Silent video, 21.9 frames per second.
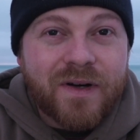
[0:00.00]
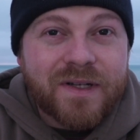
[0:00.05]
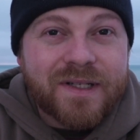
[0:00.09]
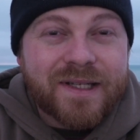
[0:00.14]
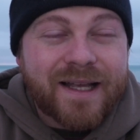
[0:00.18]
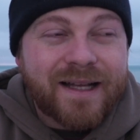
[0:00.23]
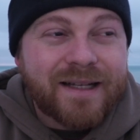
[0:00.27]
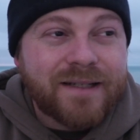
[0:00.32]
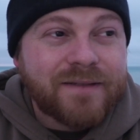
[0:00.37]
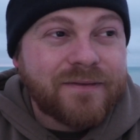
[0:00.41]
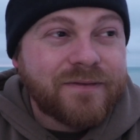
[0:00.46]
It's
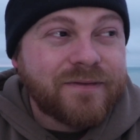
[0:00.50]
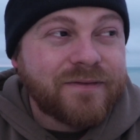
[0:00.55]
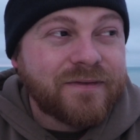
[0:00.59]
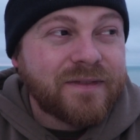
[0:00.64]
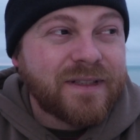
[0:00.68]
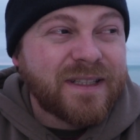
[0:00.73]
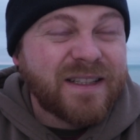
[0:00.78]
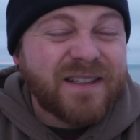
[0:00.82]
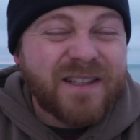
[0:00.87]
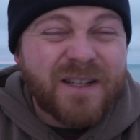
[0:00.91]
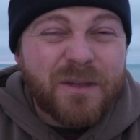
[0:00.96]
kind of
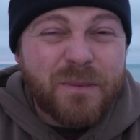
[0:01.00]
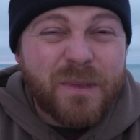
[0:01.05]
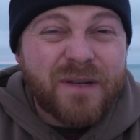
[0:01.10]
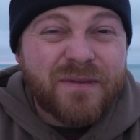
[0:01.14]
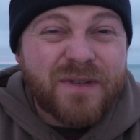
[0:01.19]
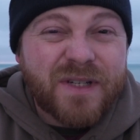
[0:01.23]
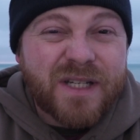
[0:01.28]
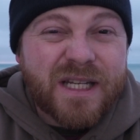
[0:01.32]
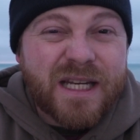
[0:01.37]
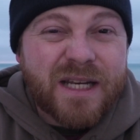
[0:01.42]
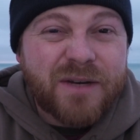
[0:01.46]
a little bit
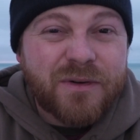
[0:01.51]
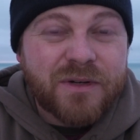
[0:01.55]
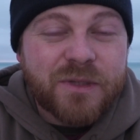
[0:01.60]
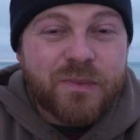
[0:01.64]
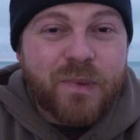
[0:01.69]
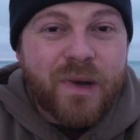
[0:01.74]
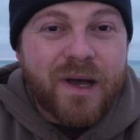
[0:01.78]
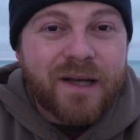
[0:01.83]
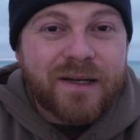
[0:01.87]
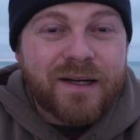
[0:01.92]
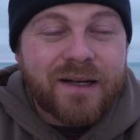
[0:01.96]
of a secret
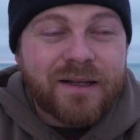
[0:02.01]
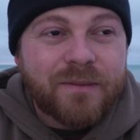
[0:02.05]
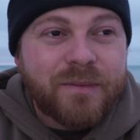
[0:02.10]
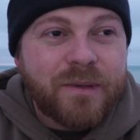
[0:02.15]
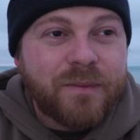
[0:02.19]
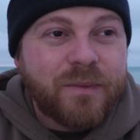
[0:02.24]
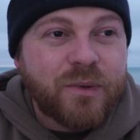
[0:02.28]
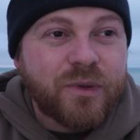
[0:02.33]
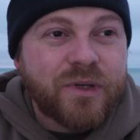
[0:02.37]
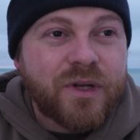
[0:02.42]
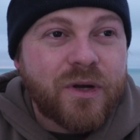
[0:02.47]
spot. Not a lot of
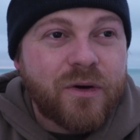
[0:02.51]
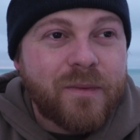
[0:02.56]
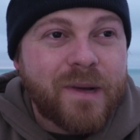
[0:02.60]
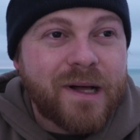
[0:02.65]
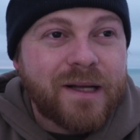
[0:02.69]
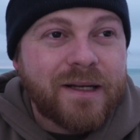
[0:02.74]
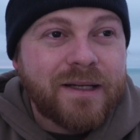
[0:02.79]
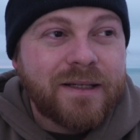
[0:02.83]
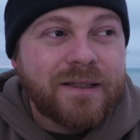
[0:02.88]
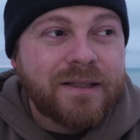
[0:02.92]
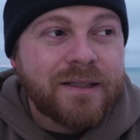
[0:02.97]
people know
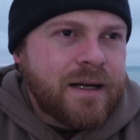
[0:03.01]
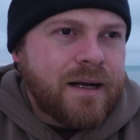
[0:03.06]
about it.